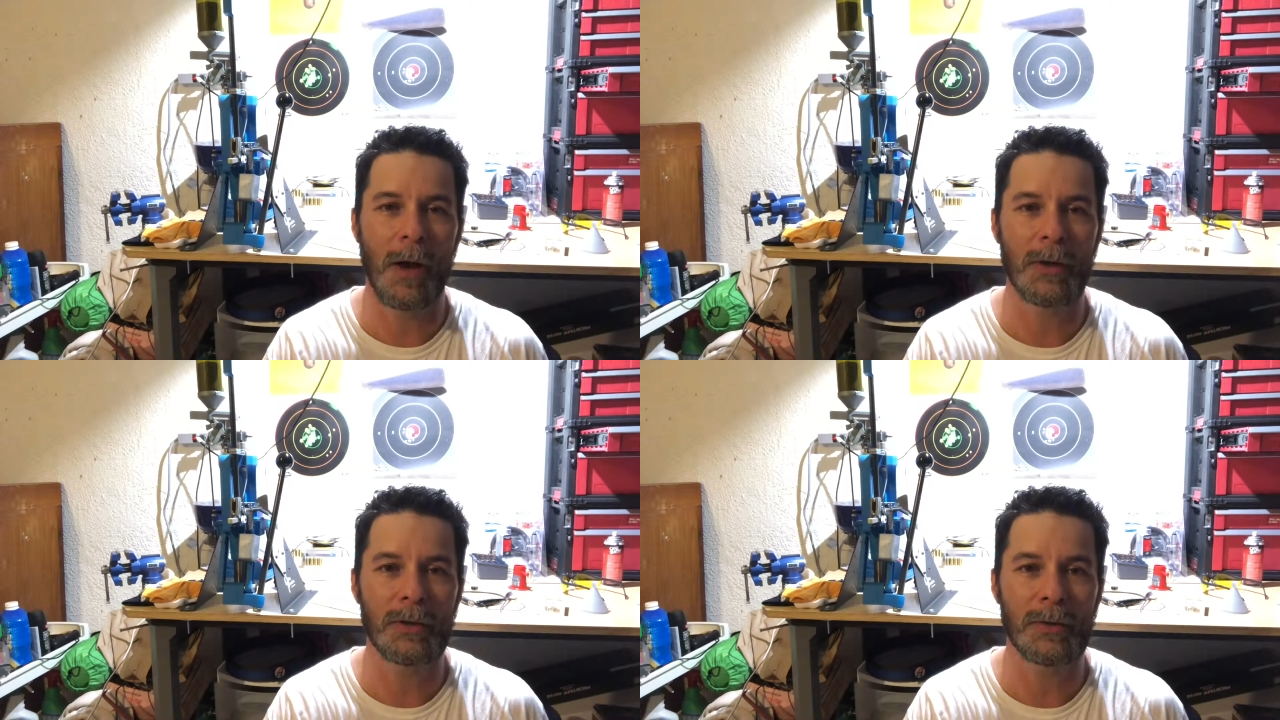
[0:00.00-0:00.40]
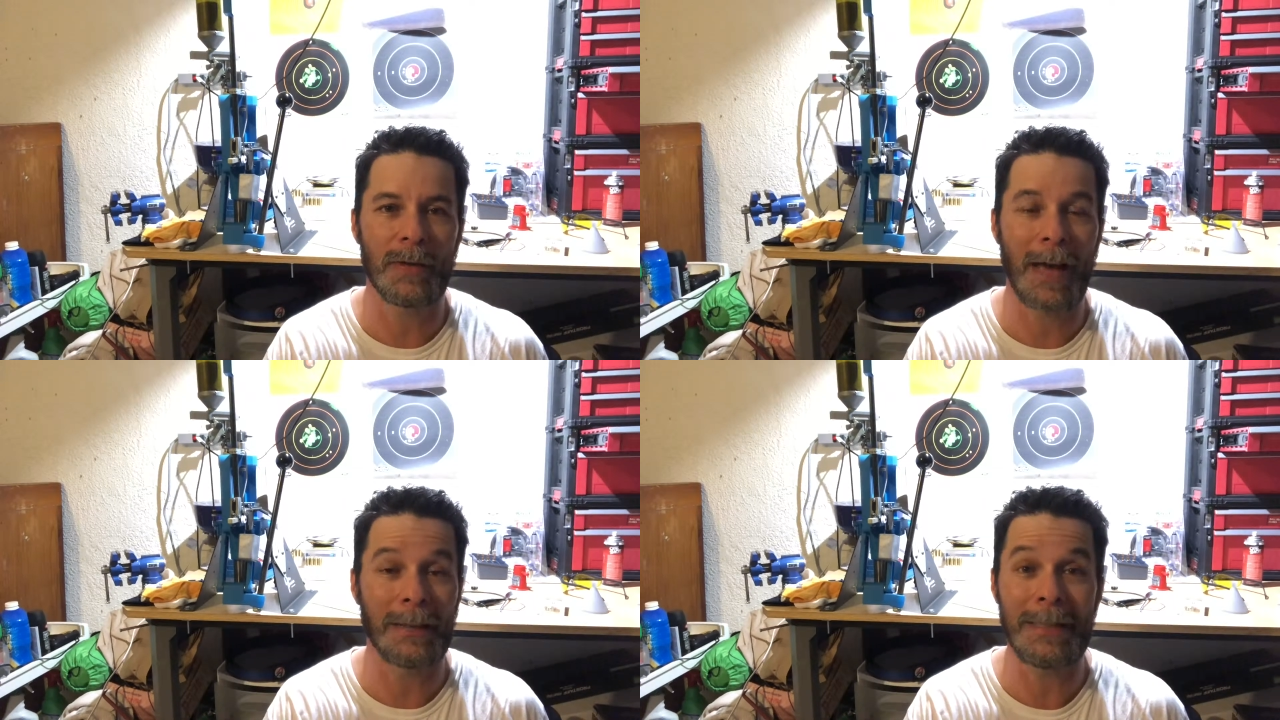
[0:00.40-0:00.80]

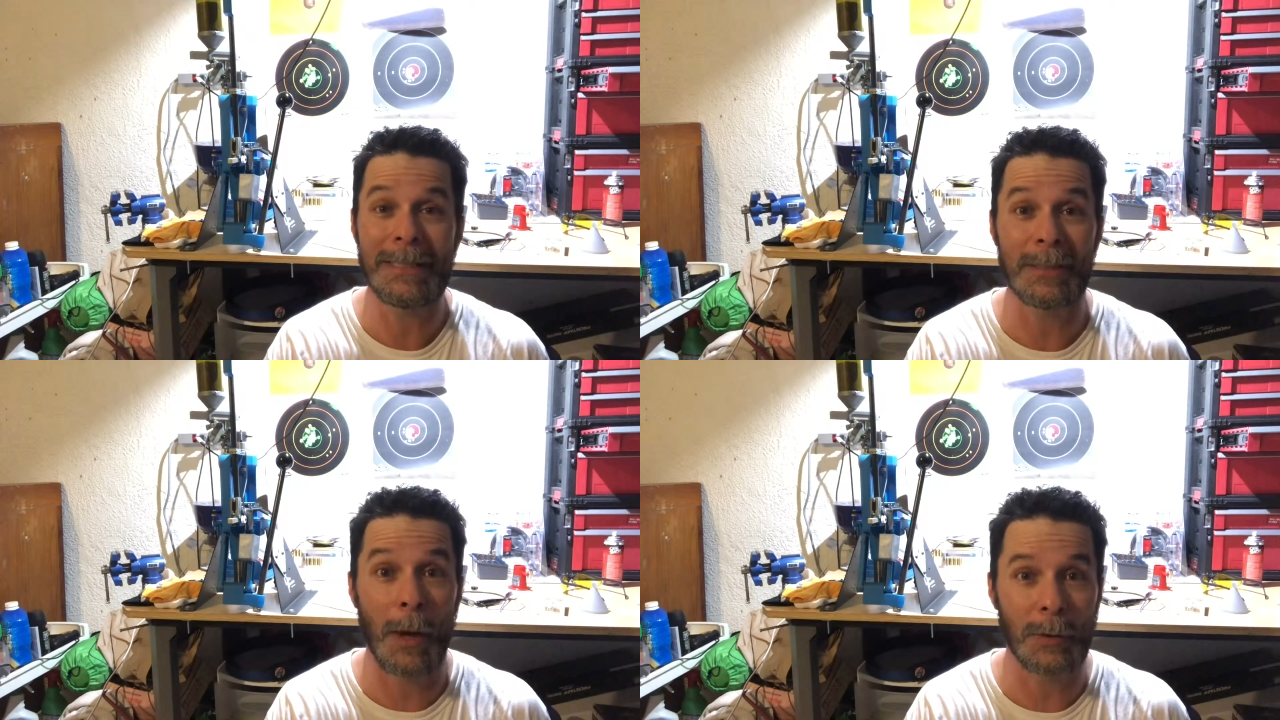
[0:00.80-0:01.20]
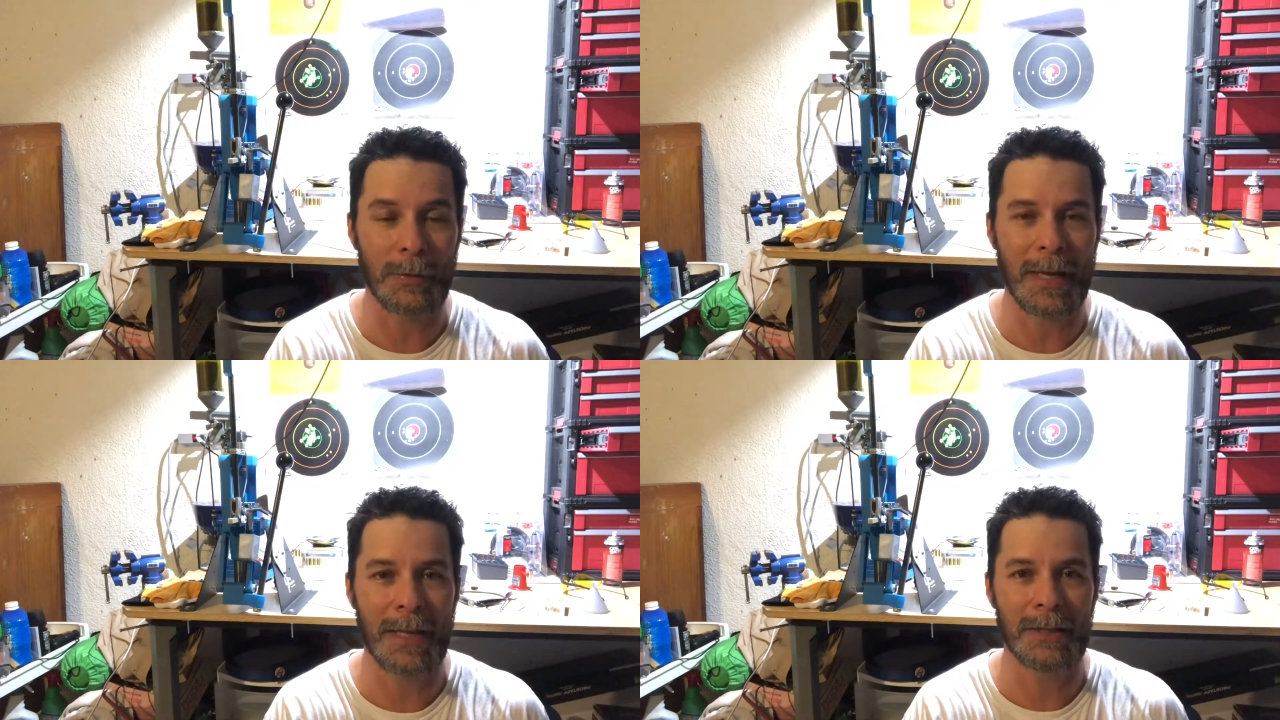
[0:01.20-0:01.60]
at least under
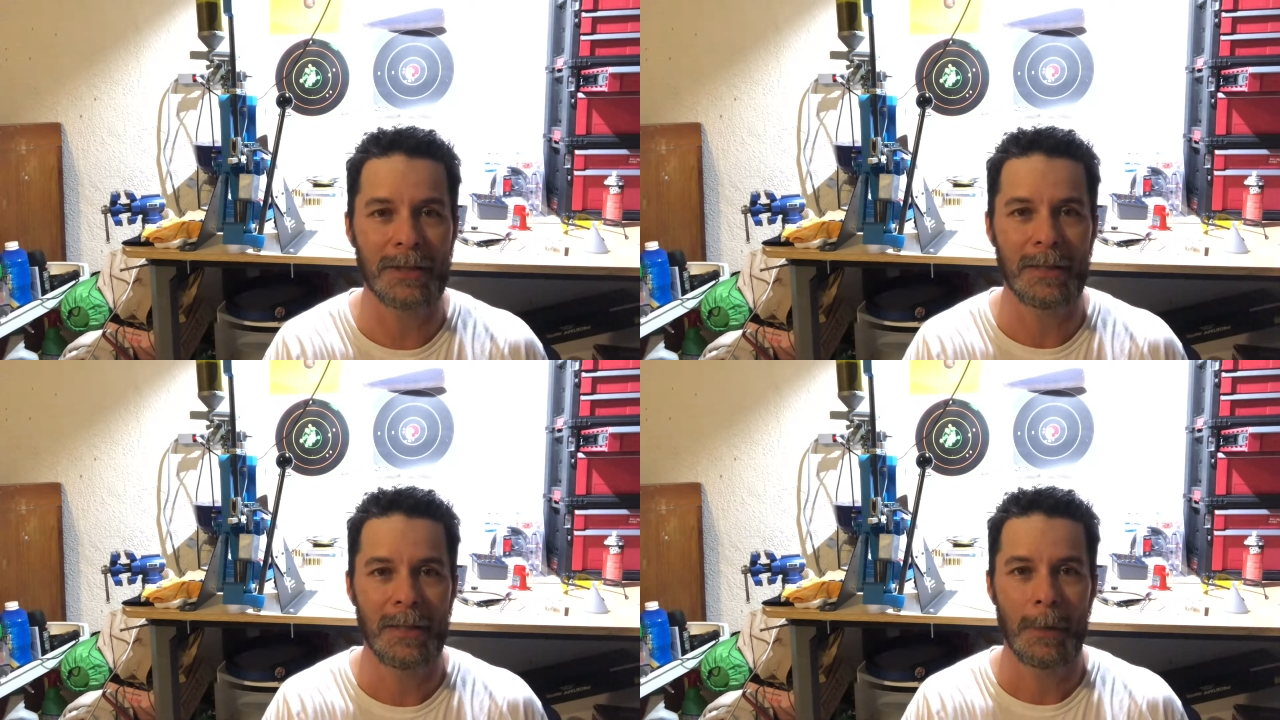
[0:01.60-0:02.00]
an inch.